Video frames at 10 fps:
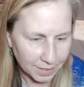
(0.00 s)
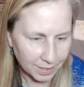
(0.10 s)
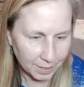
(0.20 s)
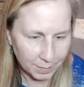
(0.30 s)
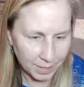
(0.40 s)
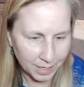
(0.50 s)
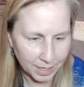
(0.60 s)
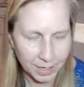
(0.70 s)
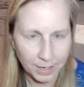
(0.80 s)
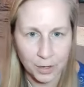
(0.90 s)
coming
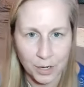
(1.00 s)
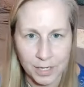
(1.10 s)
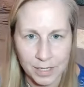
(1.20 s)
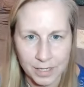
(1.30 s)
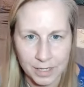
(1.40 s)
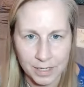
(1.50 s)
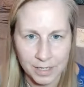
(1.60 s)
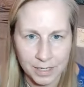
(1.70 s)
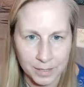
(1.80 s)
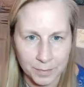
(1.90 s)
in and causing
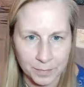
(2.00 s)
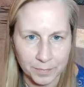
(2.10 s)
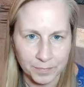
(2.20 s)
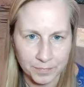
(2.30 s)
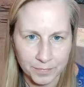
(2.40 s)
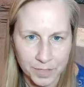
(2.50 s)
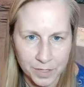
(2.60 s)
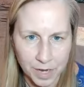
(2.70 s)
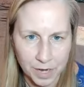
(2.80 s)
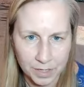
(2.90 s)
some
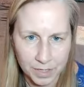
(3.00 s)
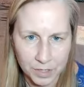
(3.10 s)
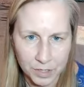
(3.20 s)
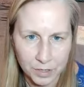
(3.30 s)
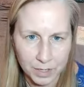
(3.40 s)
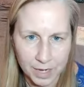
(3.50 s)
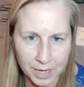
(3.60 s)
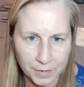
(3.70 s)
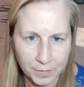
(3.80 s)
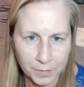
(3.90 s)
challenge in your
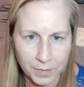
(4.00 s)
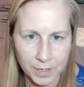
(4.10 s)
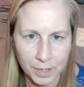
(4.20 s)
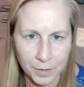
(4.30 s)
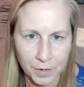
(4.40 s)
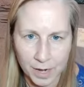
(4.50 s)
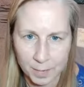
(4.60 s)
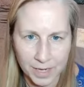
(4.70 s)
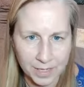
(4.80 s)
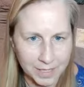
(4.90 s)
life, you're not
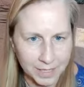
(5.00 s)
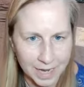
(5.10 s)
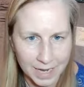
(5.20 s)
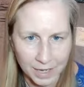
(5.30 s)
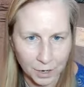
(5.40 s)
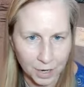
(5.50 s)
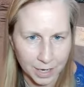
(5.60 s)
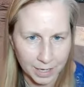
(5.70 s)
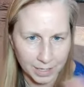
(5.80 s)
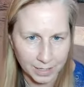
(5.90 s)
meant to take it
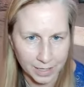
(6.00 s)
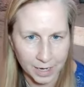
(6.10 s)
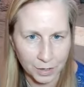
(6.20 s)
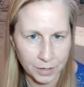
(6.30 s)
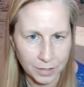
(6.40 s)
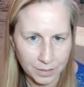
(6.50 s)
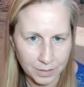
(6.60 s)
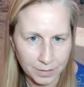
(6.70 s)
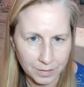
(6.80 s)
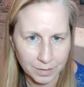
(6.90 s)
on. It's
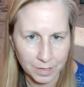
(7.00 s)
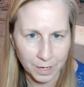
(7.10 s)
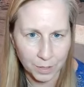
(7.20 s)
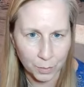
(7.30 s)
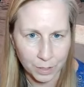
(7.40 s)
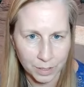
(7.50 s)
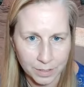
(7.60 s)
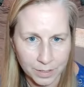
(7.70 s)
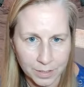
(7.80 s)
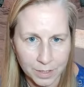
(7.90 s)
theirs, not
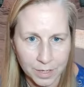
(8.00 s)
yours.